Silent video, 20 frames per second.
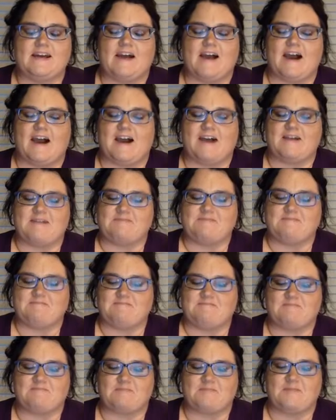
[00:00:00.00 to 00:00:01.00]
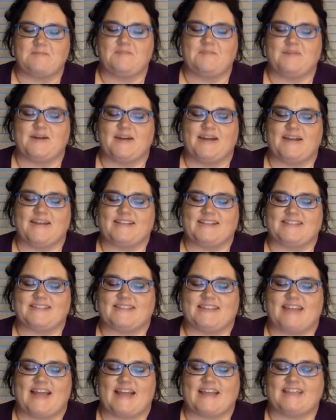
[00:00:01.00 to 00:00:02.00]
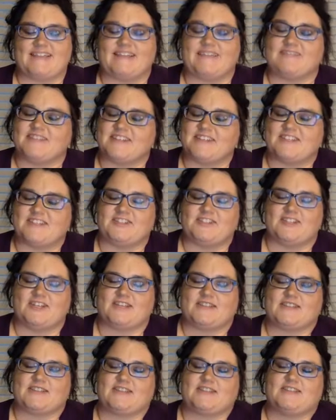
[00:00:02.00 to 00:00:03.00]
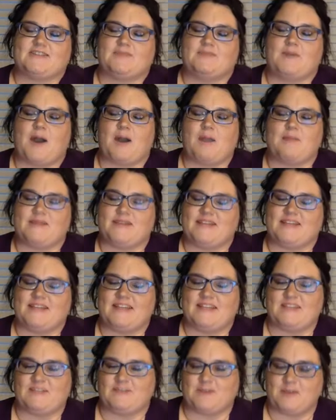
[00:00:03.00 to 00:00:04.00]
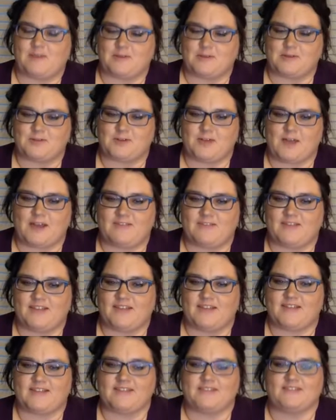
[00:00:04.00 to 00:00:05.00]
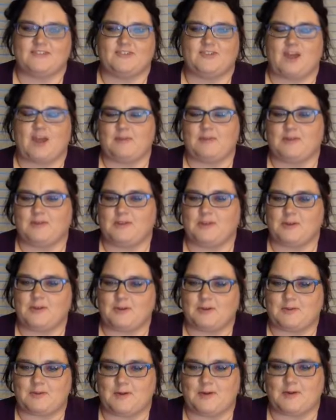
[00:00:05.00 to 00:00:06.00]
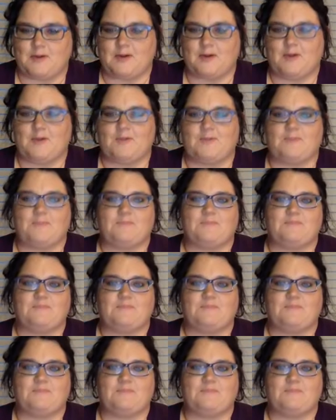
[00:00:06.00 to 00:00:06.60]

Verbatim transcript: um, but I definitely suggest popping in at the Rainbow Drive-In, grabbing a Loco Moco,